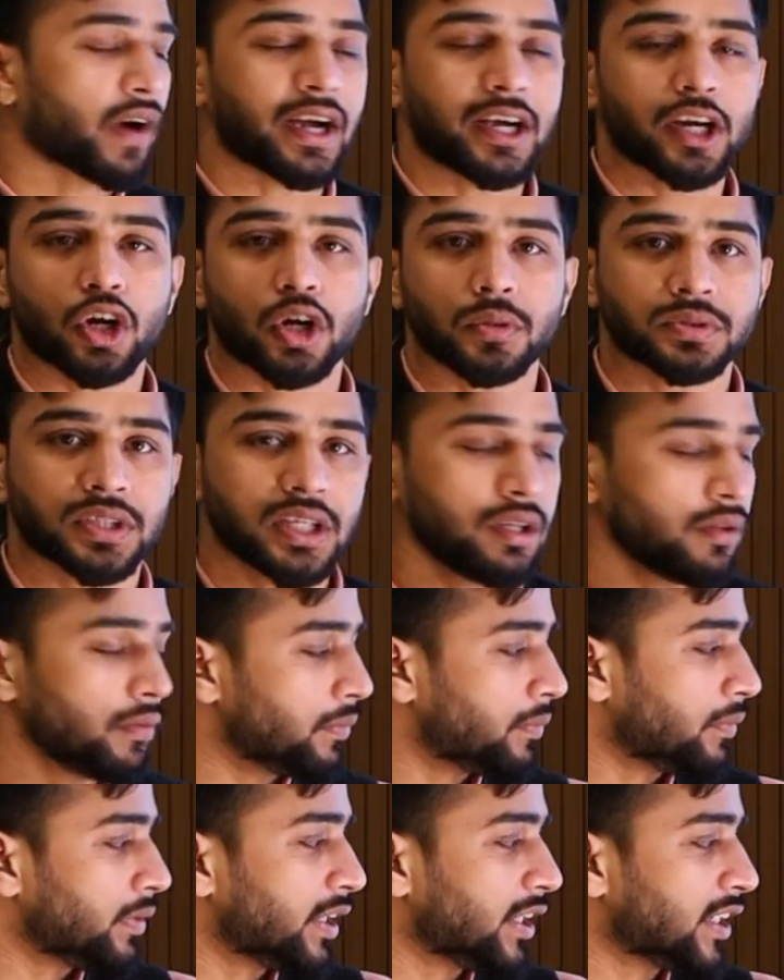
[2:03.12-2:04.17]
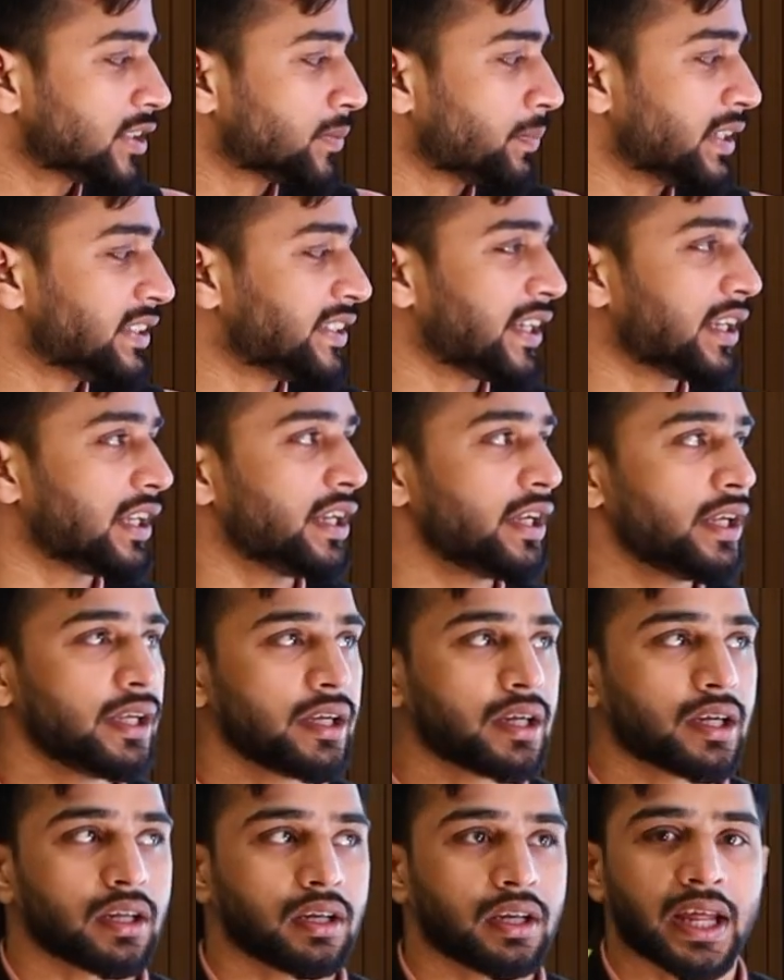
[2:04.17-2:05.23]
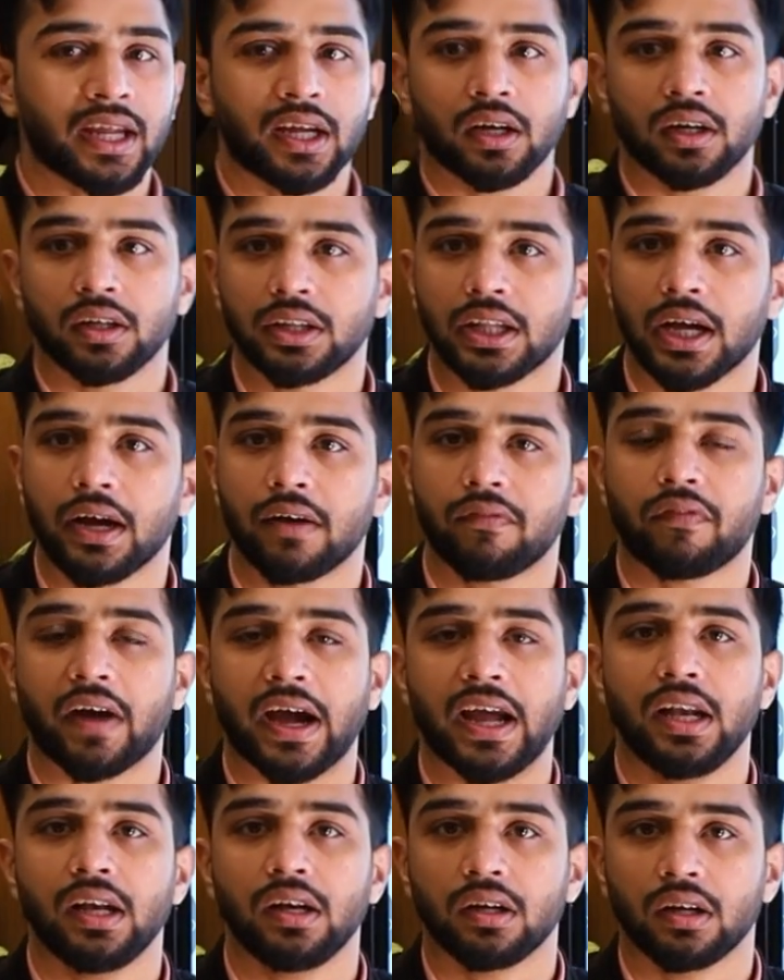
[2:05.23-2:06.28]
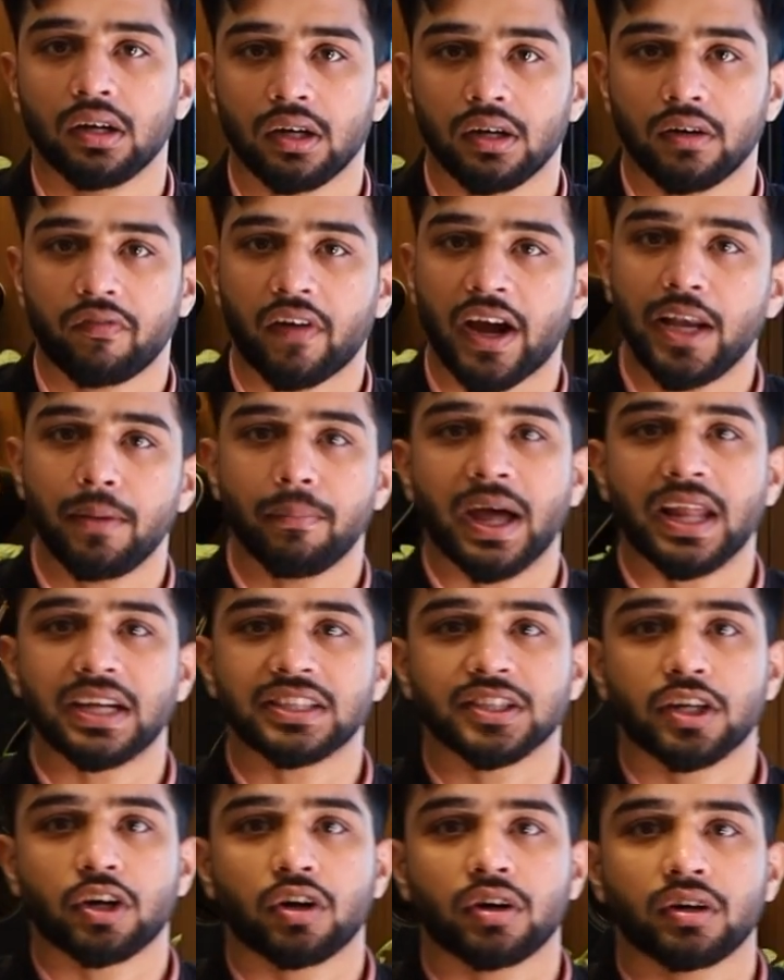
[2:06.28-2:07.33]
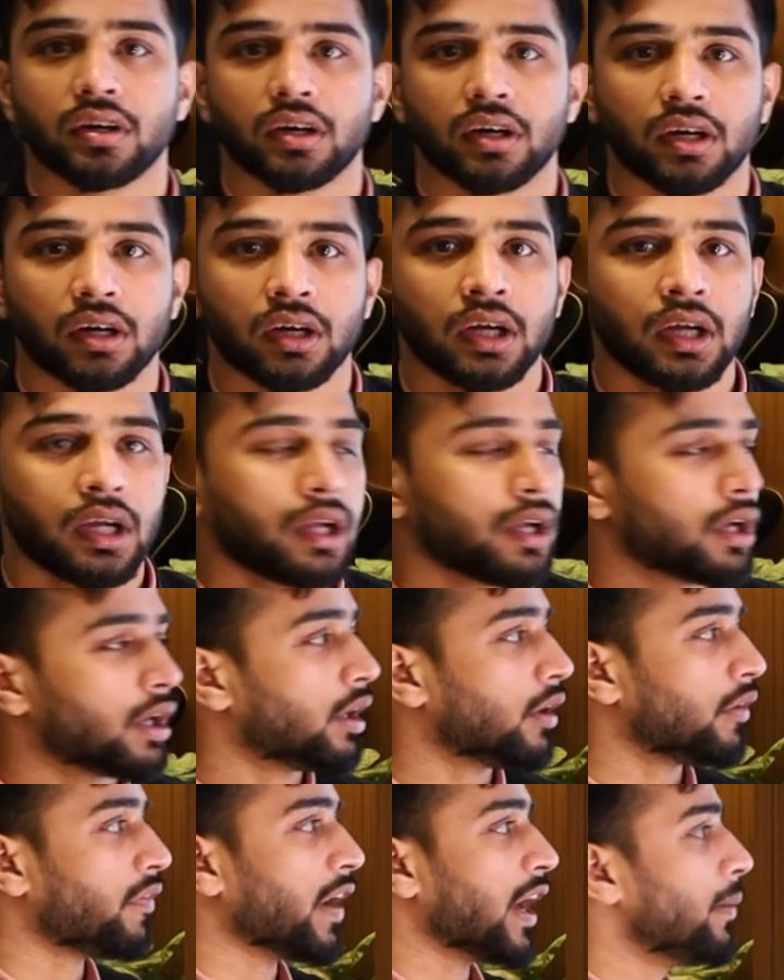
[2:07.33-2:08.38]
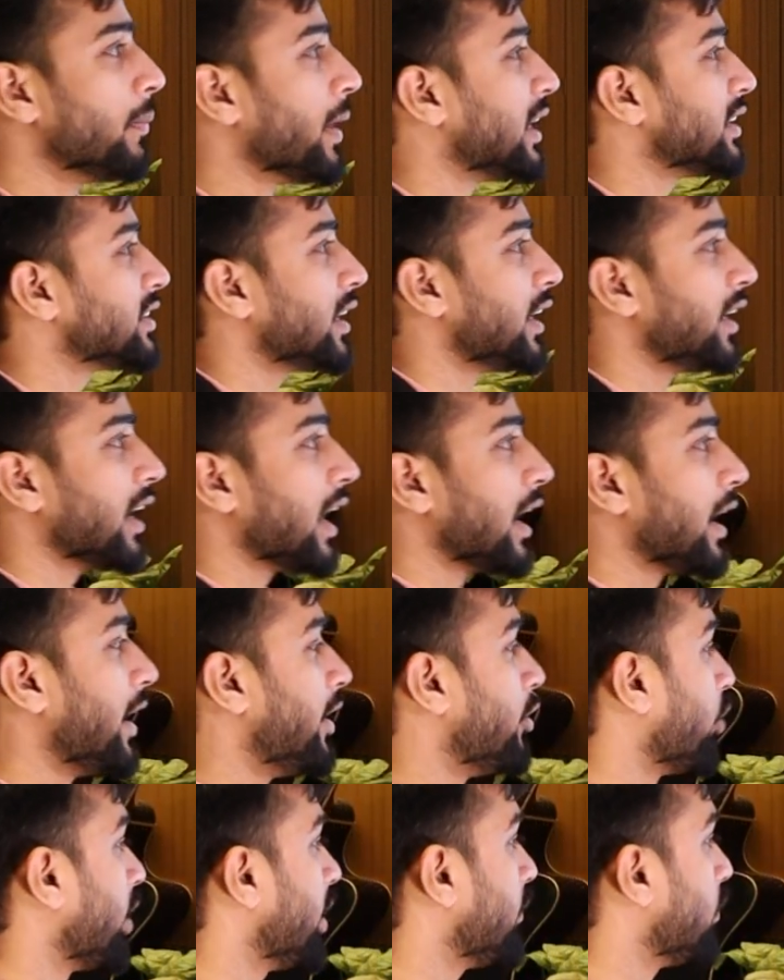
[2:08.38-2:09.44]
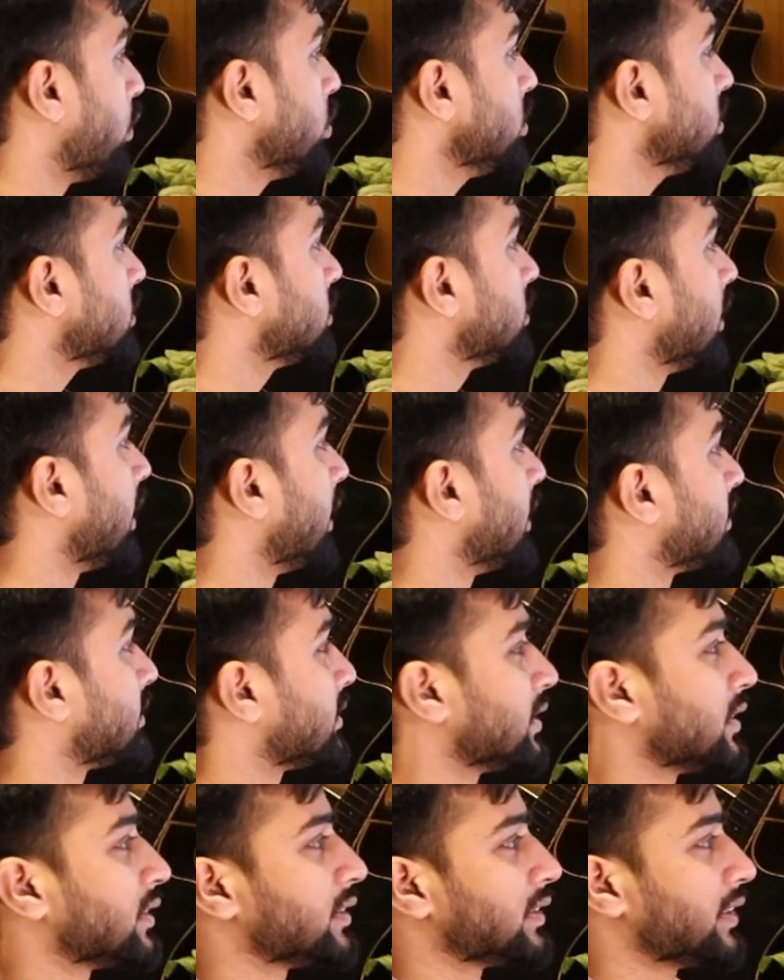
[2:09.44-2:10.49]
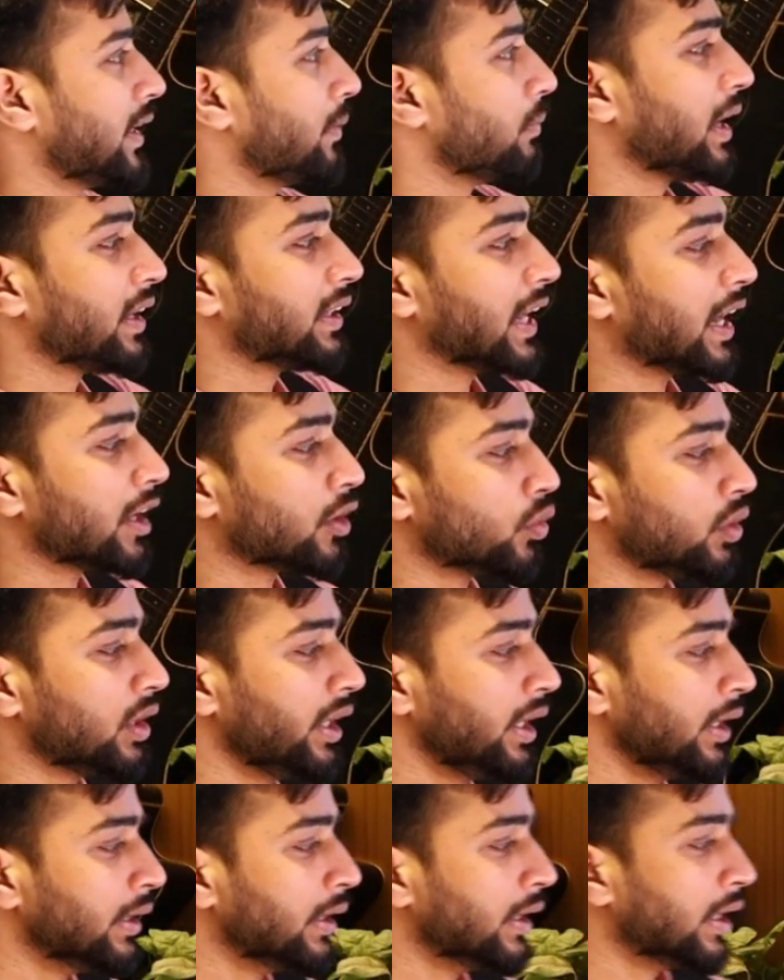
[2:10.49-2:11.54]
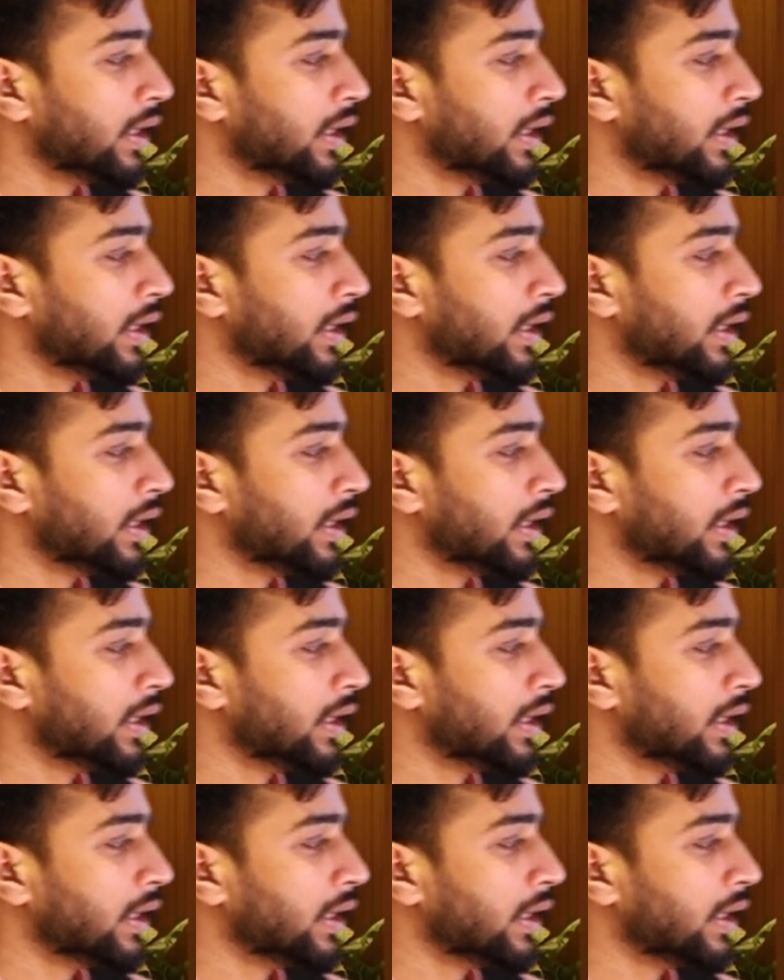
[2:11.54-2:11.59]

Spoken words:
Finder option. It is basically like the file manager or file manager in our Android phones. It's same like that only.